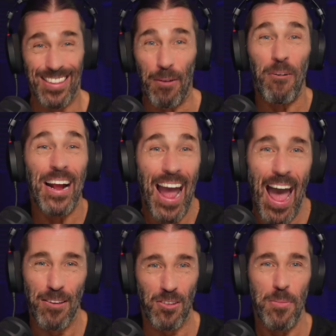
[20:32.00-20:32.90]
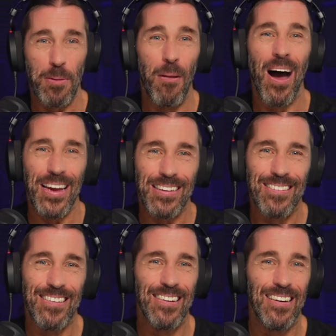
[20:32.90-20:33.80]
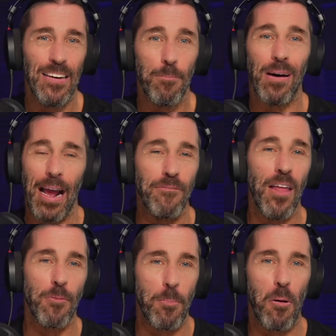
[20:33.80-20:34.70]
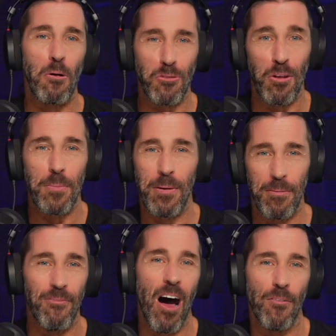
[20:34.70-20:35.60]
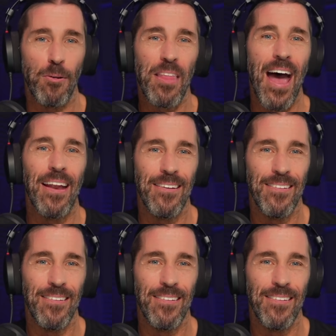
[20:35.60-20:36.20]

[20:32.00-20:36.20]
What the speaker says: ring has to be mic'd. But I've never personally been involved with that.